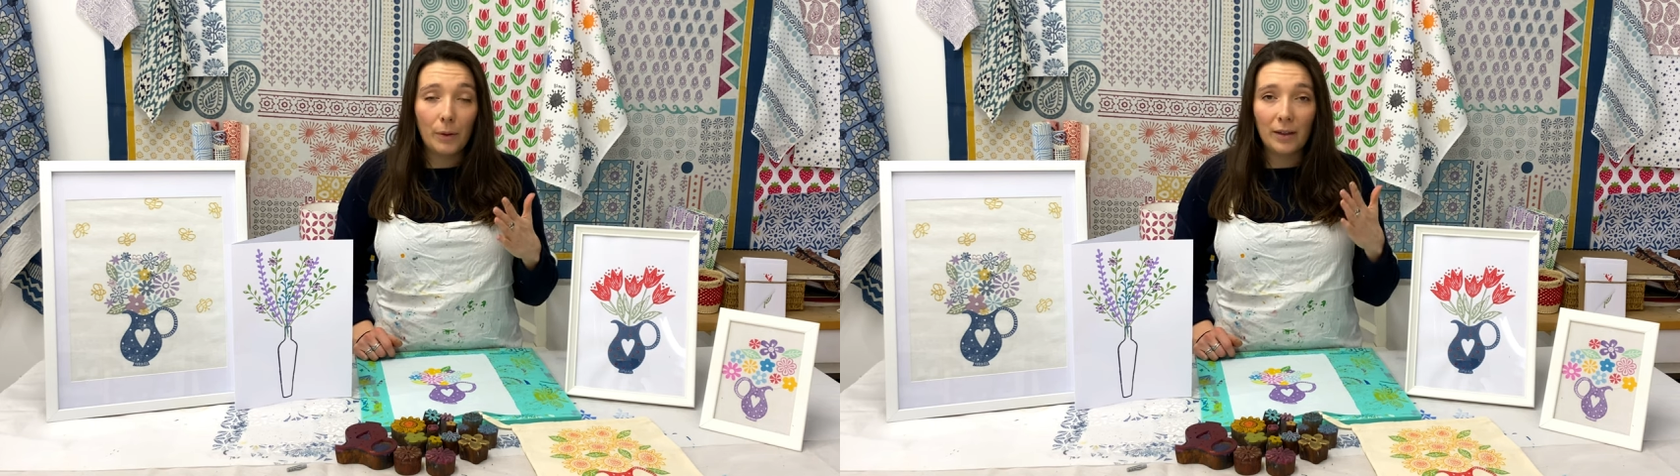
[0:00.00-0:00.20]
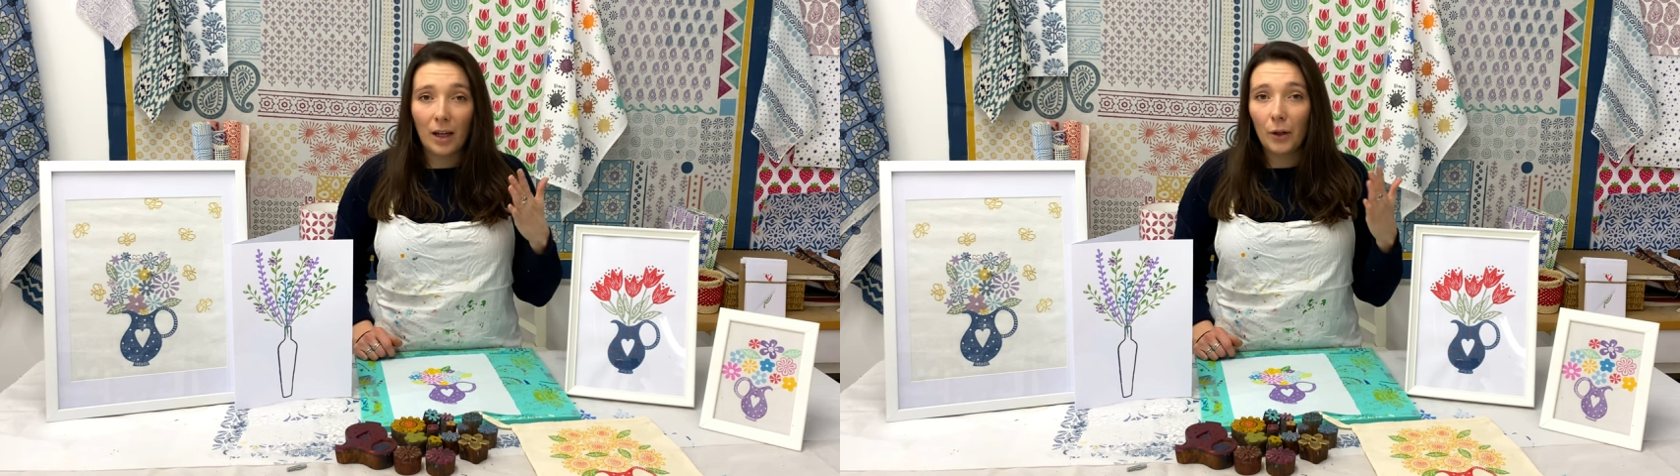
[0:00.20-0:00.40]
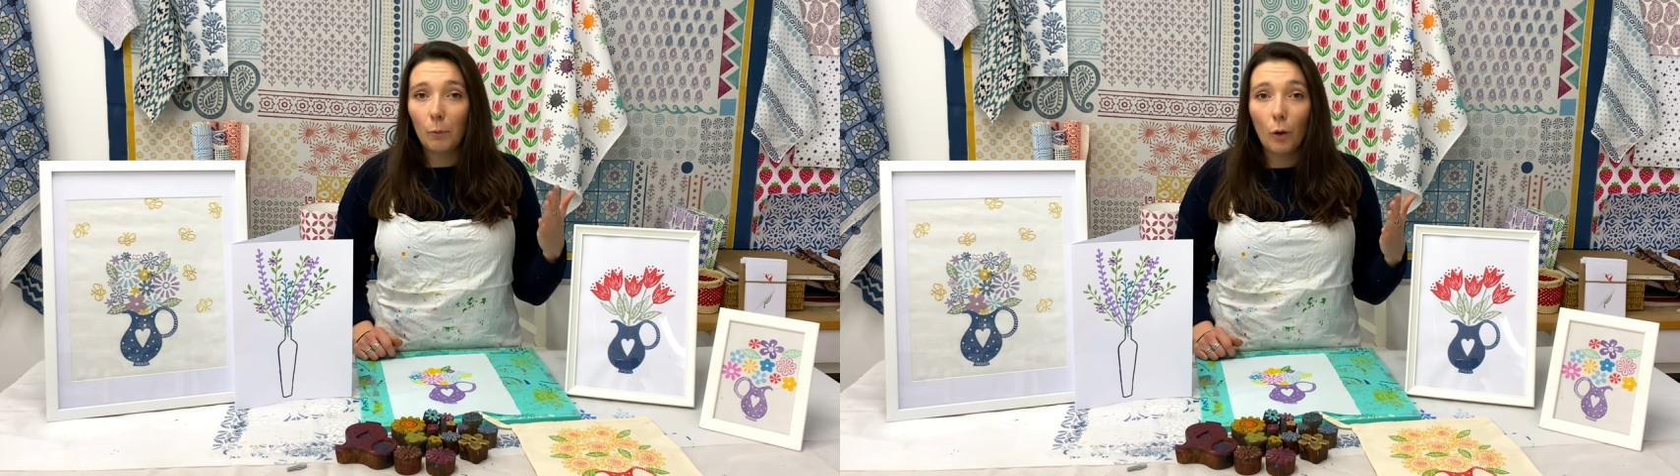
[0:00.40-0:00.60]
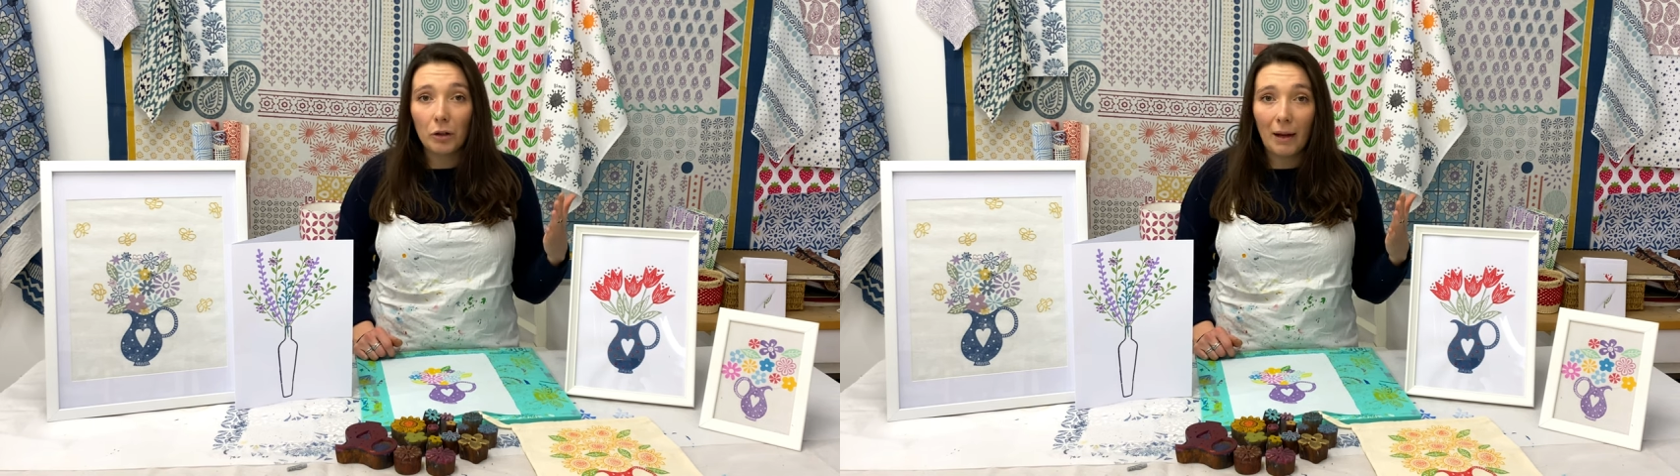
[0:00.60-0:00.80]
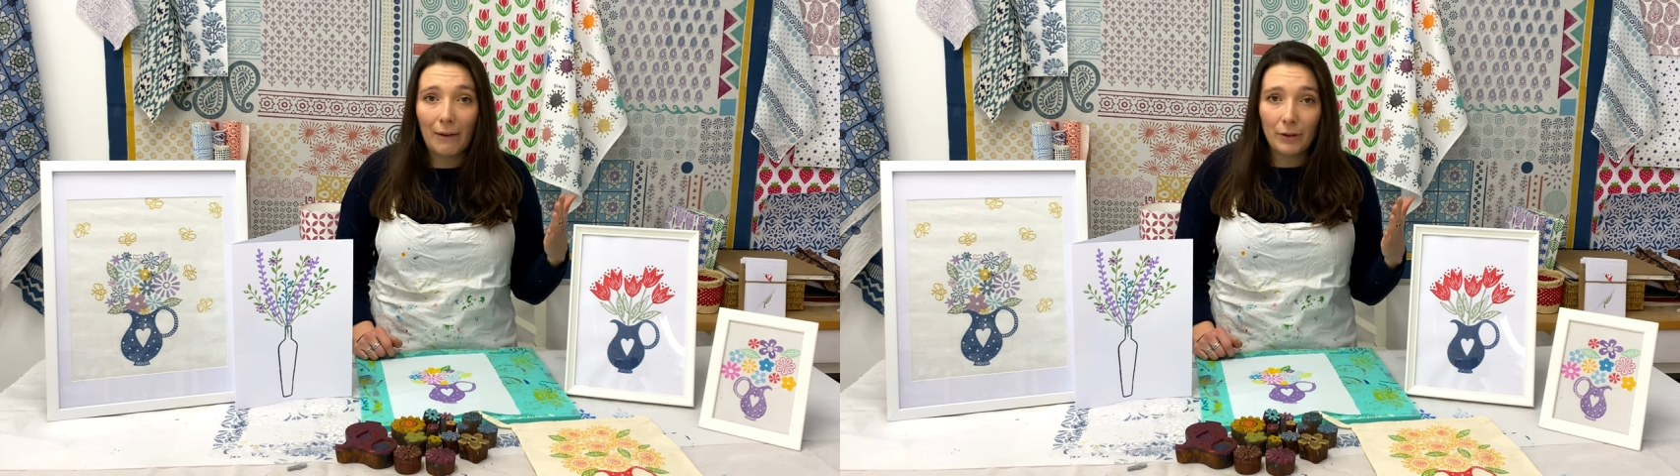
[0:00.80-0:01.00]
and kind of what
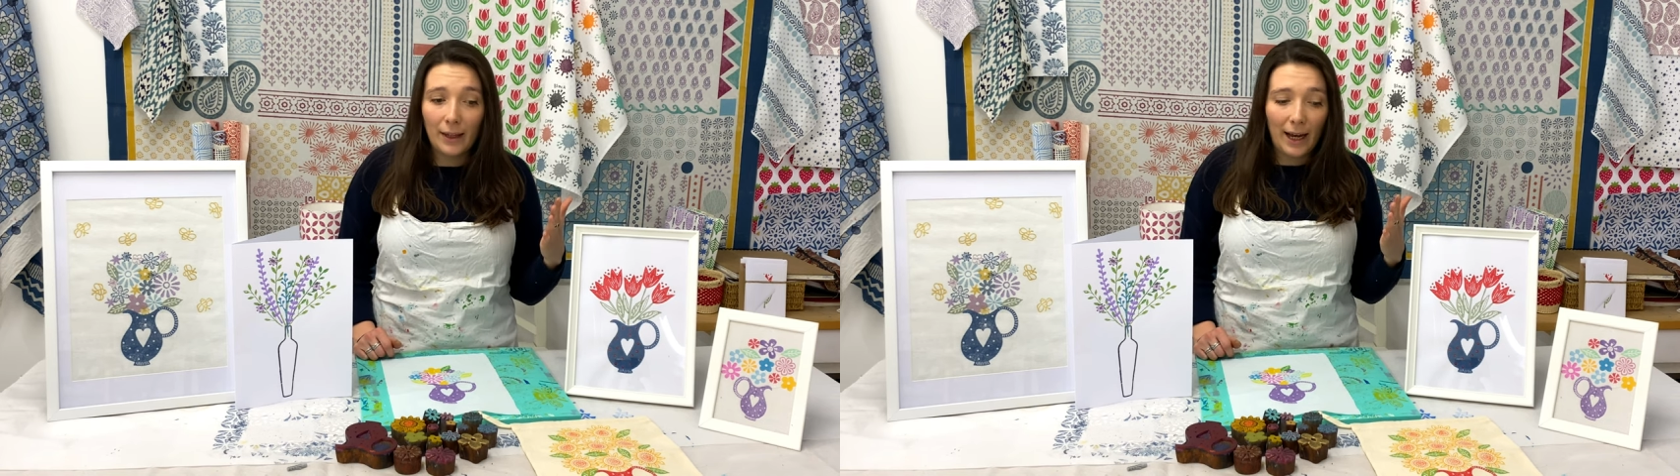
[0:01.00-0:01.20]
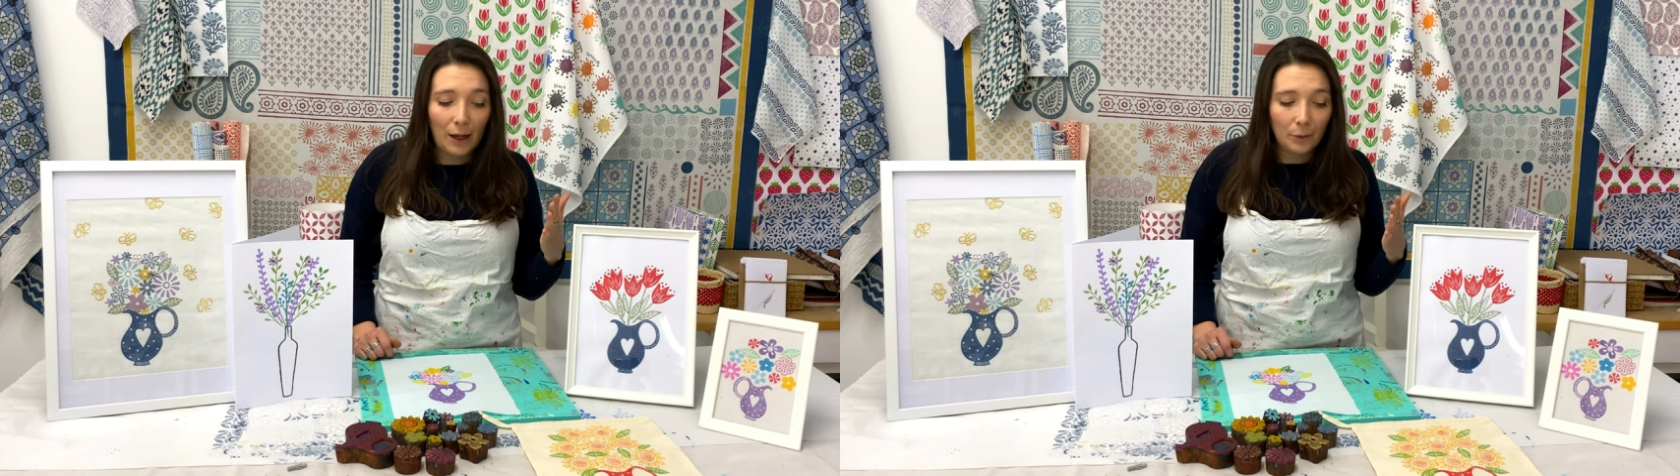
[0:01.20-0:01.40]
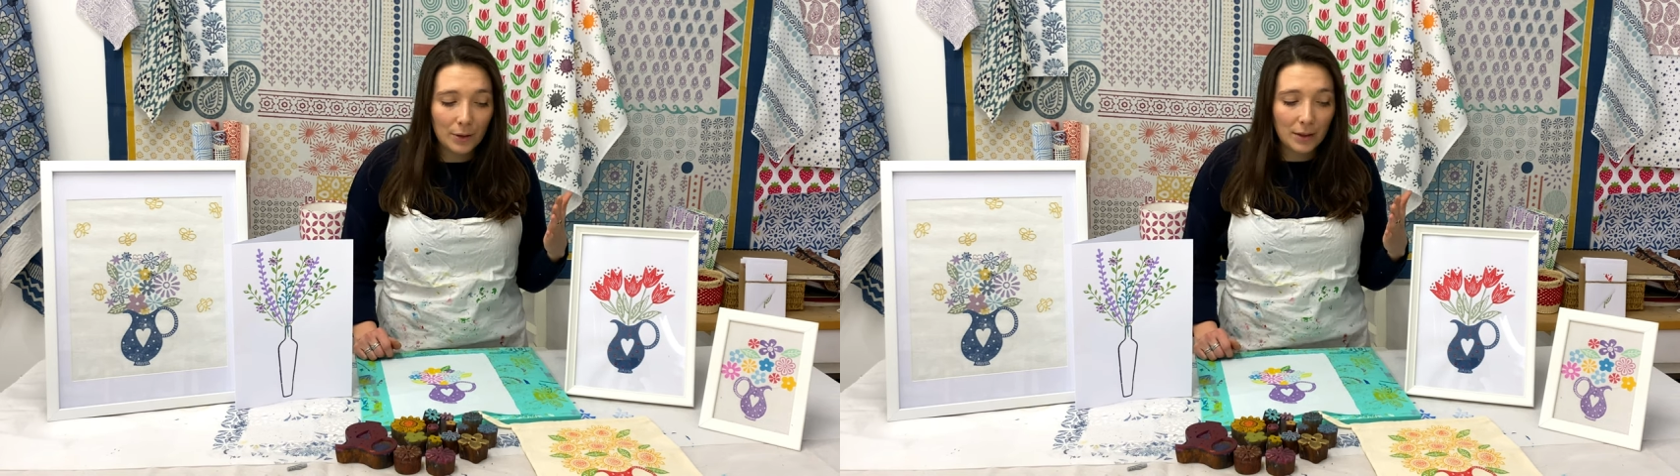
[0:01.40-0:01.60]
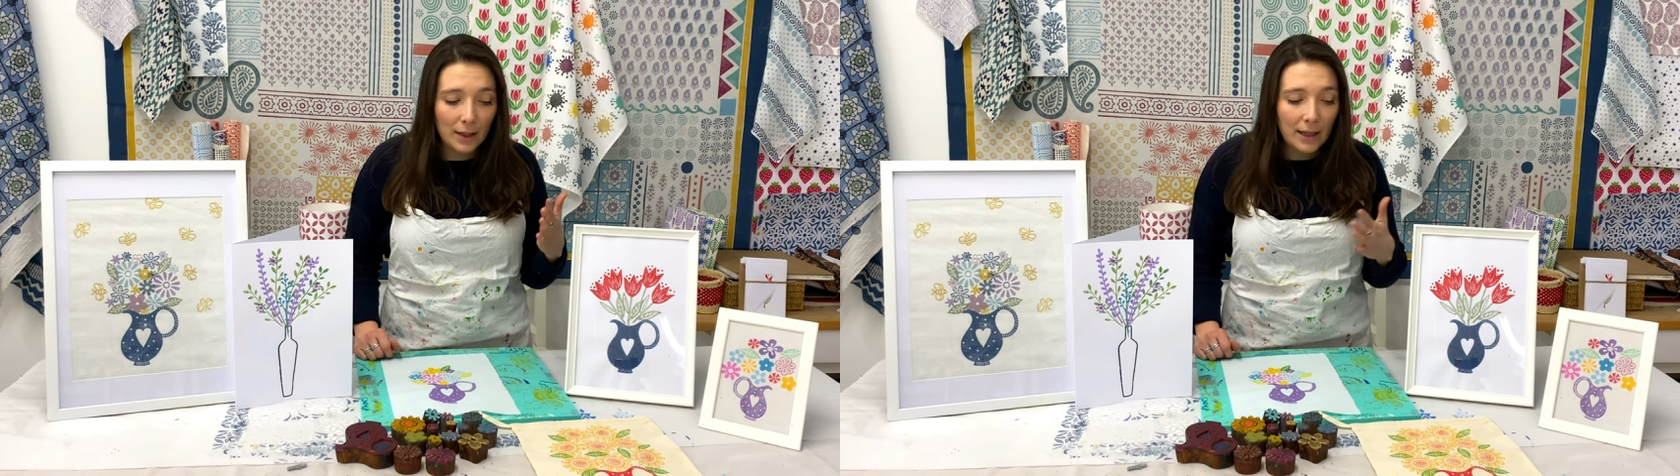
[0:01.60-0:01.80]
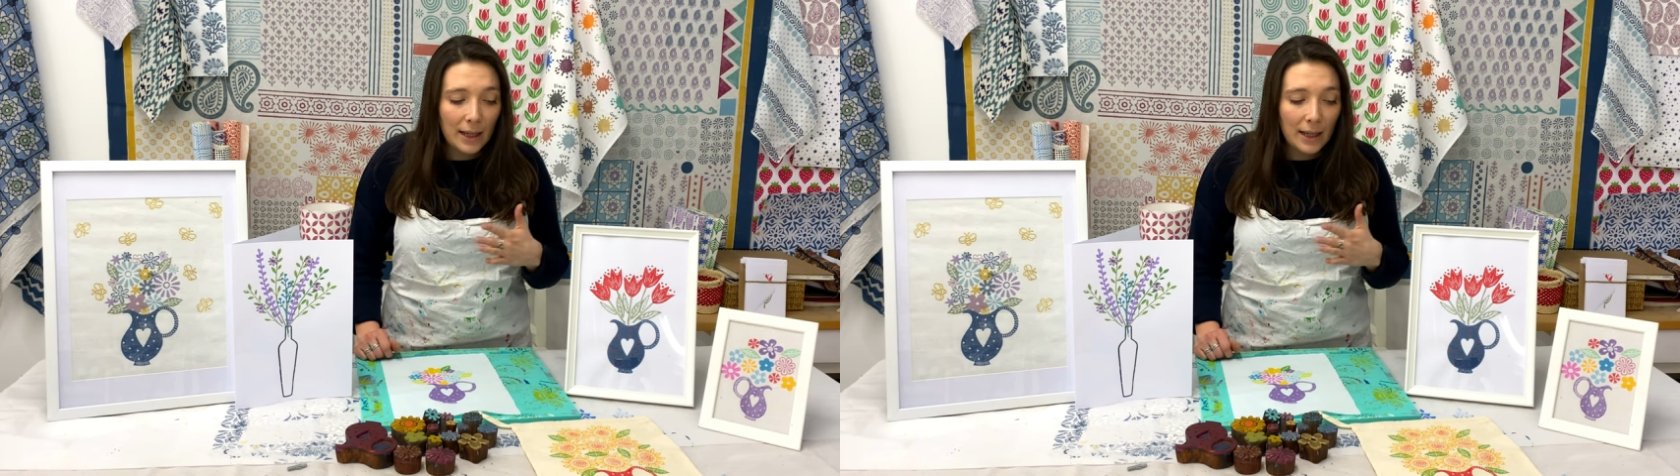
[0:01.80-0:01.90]
you have in the house.